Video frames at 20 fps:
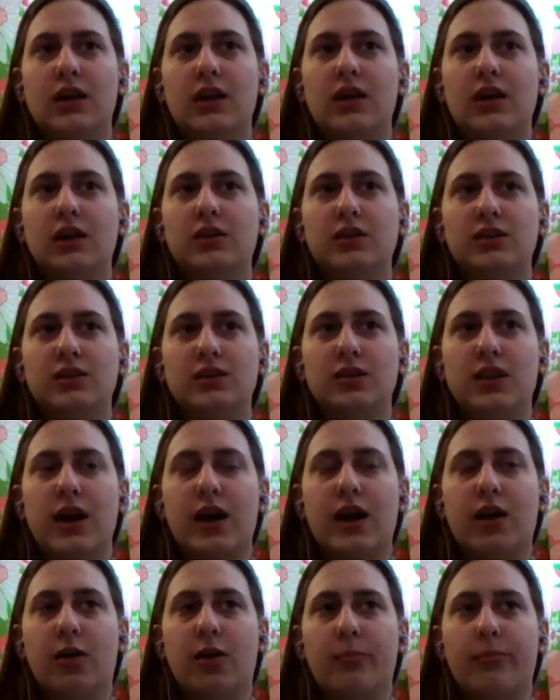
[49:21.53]
It doesn't
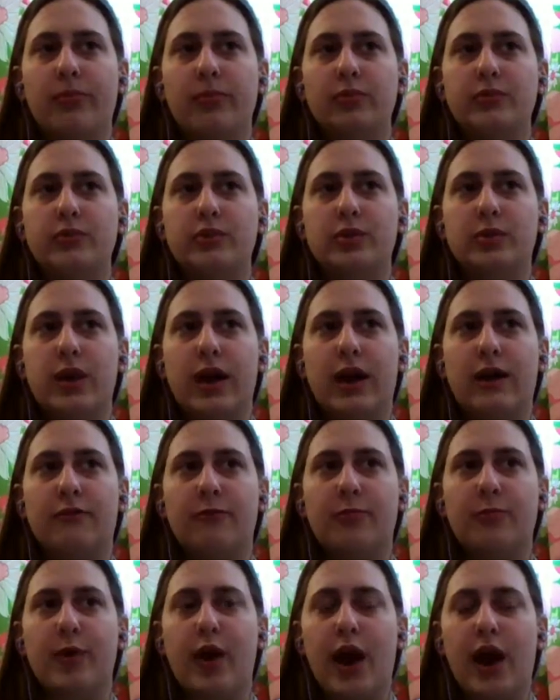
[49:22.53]
help to
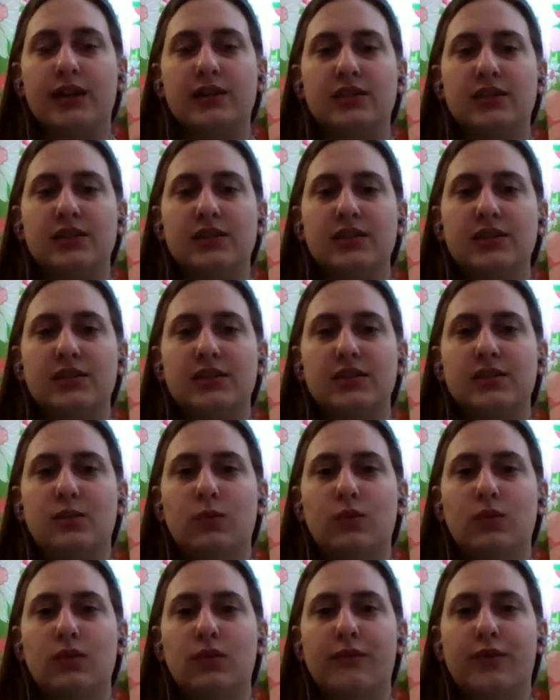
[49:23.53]
have practice
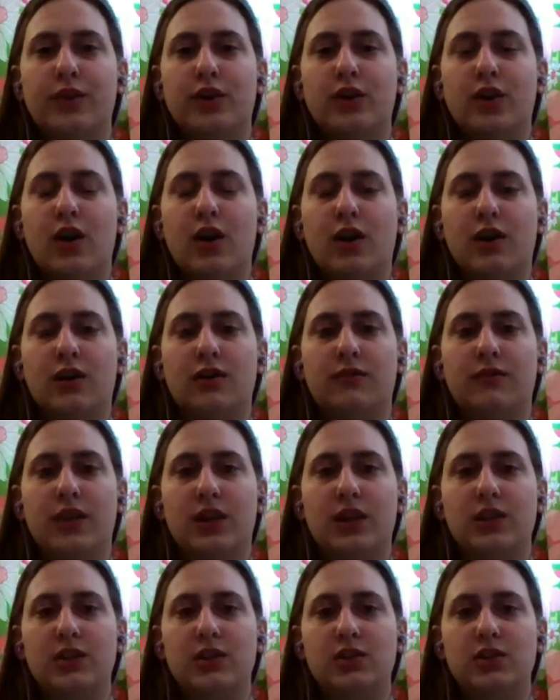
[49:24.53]
if you're not going to
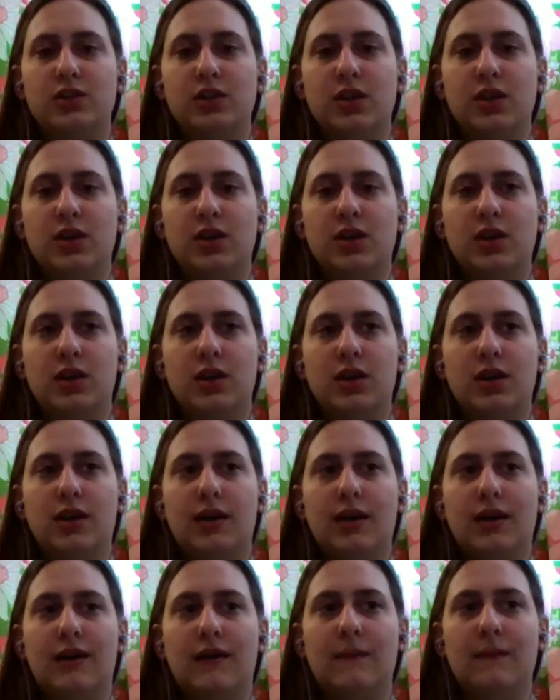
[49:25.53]
finish.
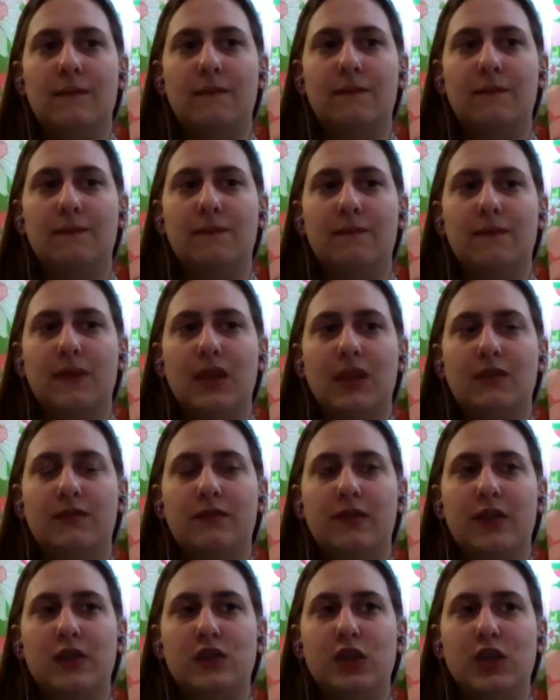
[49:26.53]
Um, and
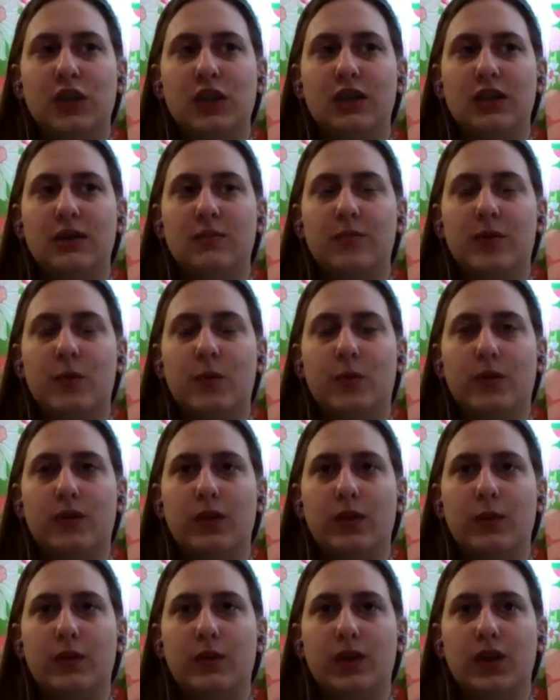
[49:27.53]
finishing can be
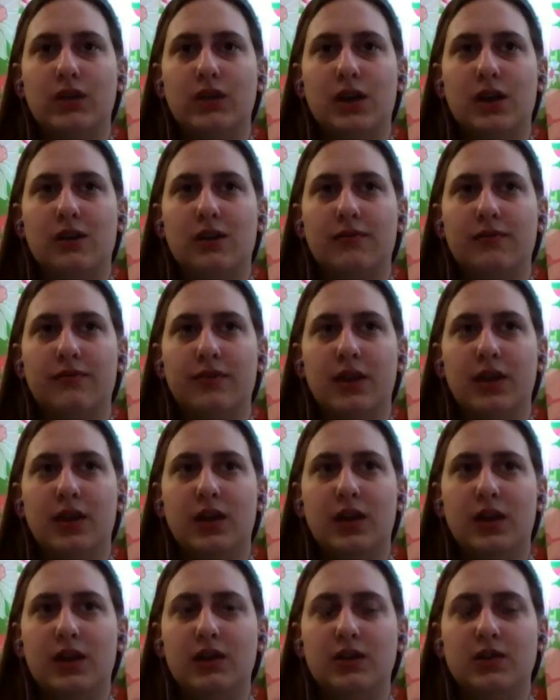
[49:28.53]
really, really tough,
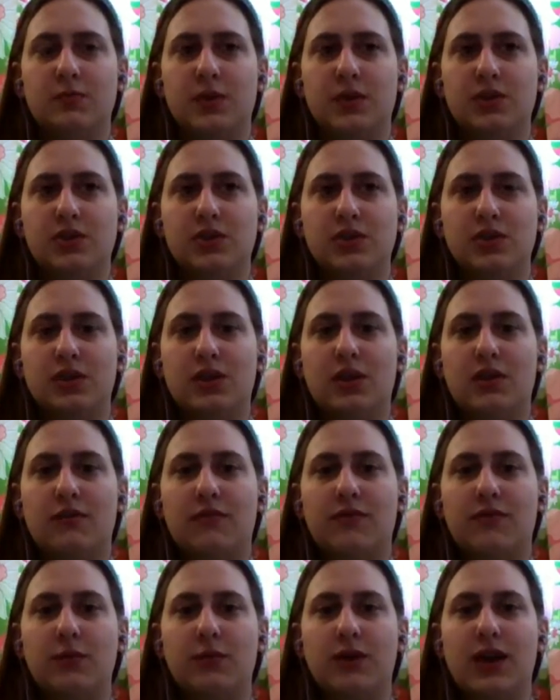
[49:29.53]
especially
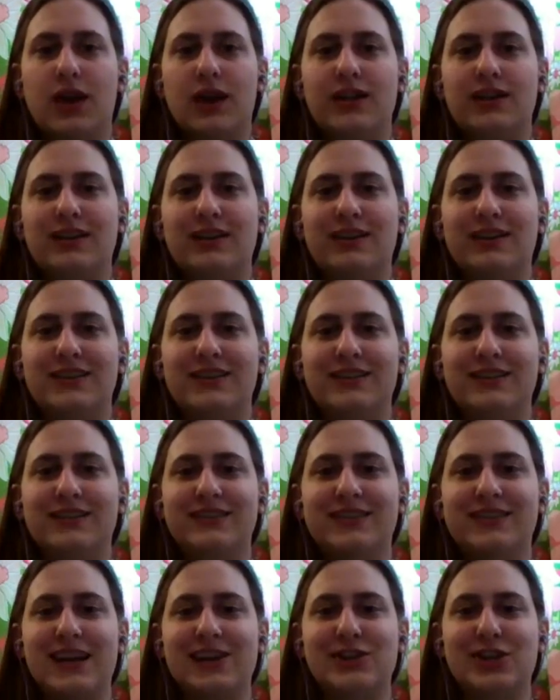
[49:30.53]
if you get
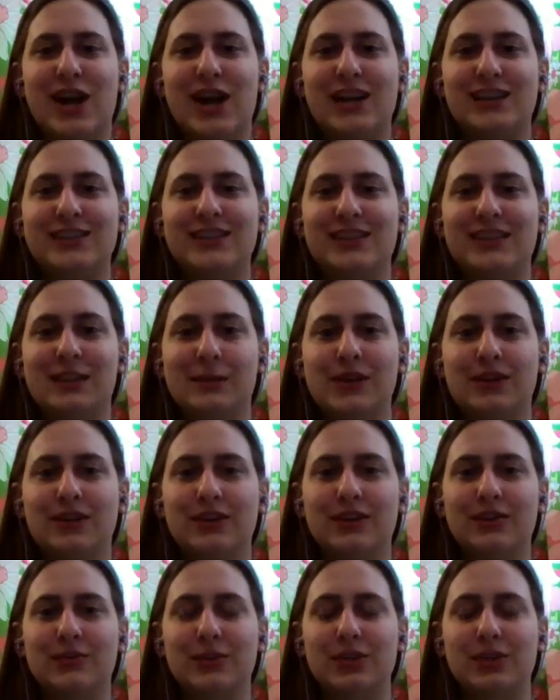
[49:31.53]
sidetracked in the
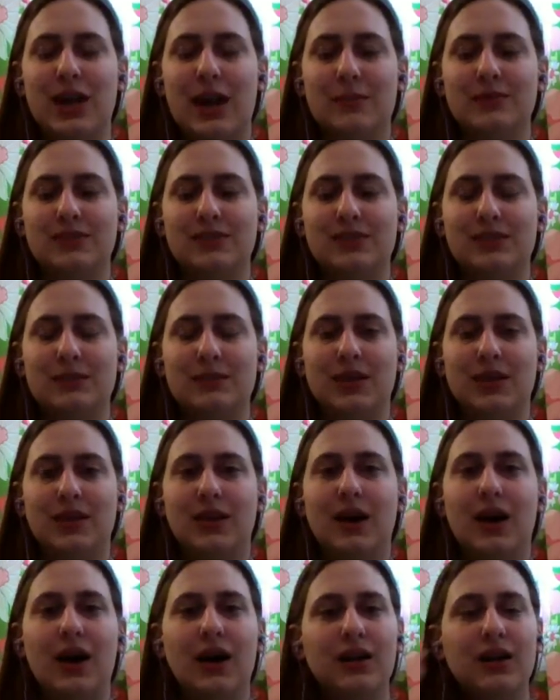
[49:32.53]
middle, which happens to me a
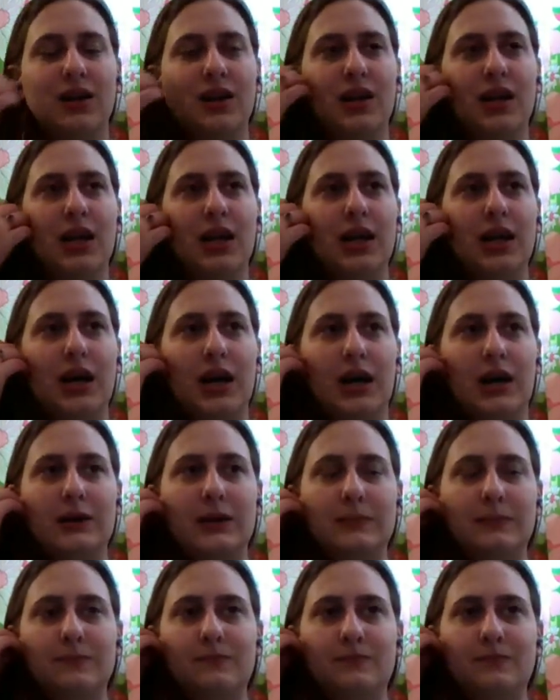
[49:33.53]
lot.
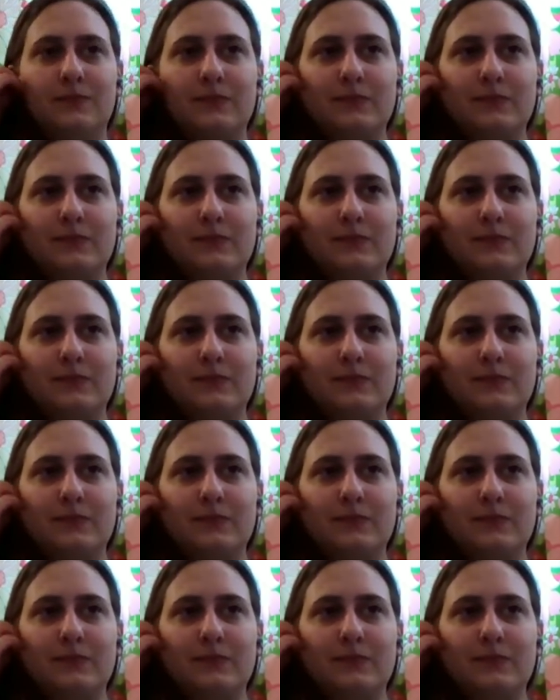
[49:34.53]
Um,